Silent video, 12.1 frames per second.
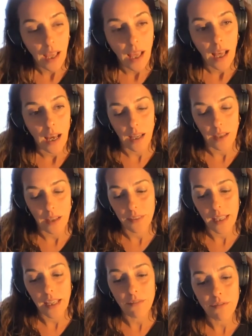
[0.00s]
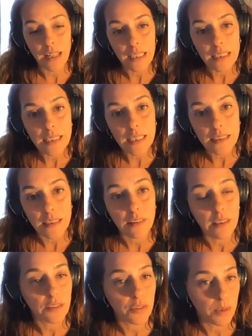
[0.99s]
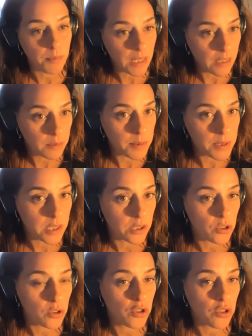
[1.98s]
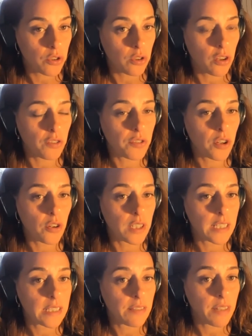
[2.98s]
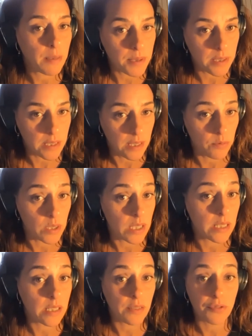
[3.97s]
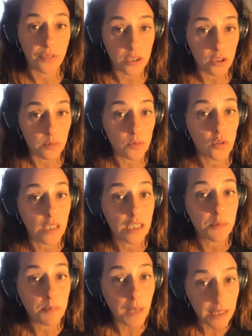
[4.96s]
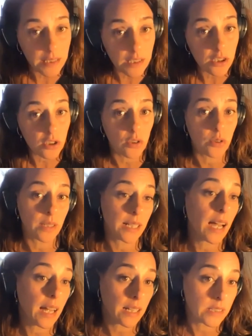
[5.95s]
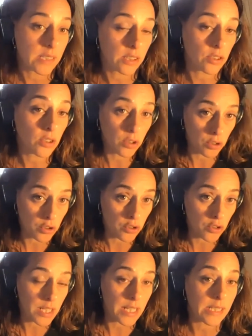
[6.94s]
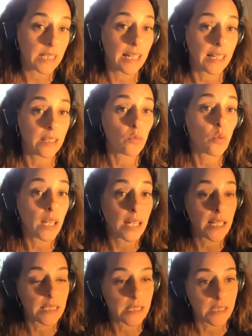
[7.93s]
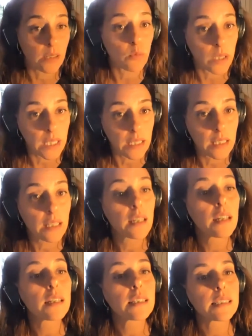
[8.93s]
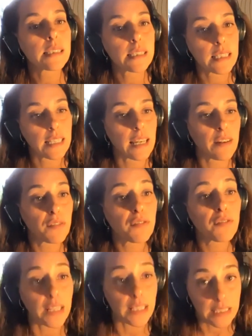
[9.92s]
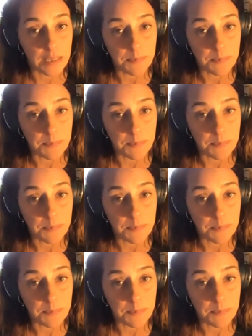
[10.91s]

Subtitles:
And they have validated the criminal persecution of cognitive liberty, which is the freedom to expand or enhance our consciousness in ways that we see fit.